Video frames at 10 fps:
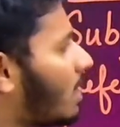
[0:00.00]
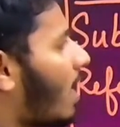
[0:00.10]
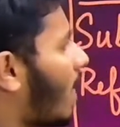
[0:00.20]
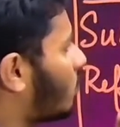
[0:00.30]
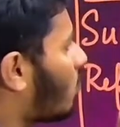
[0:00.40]

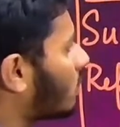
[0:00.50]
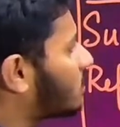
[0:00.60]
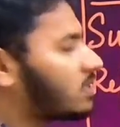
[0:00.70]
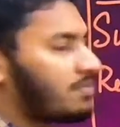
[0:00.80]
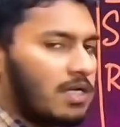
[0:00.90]
and what
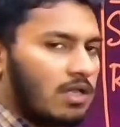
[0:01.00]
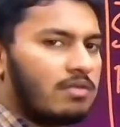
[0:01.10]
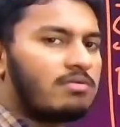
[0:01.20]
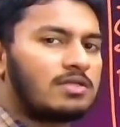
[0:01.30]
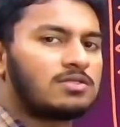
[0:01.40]
this particular
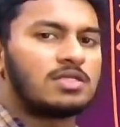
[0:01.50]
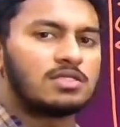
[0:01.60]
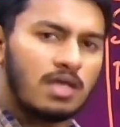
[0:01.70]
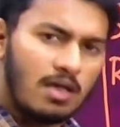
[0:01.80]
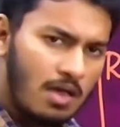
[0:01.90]
letter is
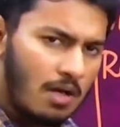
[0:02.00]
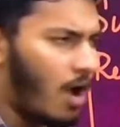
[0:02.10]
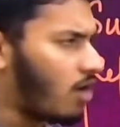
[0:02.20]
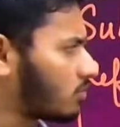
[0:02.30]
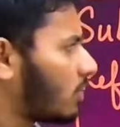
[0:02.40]
about.